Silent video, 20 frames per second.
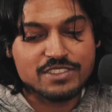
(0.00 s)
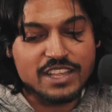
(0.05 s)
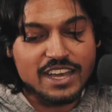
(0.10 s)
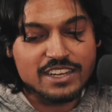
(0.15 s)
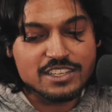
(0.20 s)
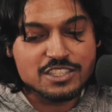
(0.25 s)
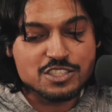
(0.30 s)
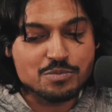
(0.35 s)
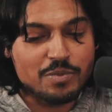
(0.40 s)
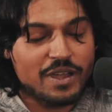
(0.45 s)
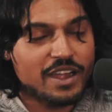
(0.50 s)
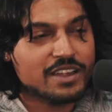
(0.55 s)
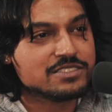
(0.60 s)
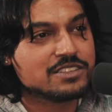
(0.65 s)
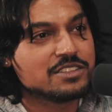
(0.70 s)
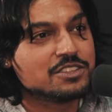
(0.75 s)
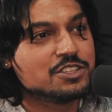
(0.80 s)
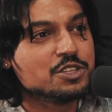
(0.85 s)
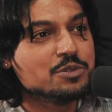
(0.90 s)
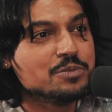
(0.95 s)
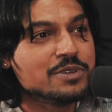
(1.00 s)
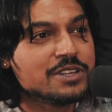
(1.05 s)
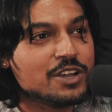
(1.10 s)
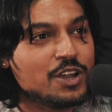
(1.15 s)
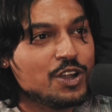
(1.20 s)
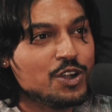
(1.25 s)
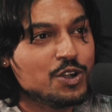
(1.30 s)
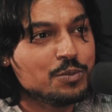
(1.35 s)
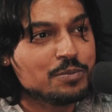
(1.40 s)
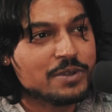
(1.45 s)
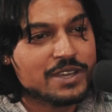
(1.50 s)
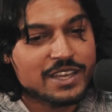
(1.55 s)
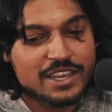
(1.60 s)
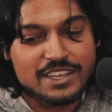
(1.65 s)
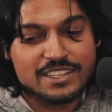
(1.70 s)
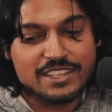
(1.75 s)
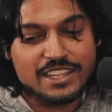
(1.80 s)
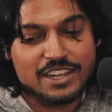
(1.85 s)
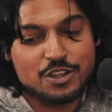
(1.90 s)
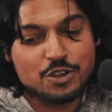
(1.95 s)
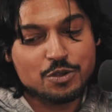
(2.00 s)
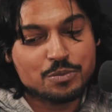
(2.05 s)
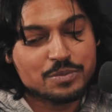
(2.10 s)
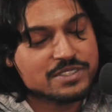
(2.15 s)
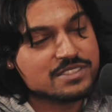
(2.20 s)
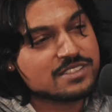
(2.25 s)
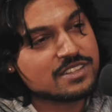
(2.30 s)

that inspires a little bit of hope, that opens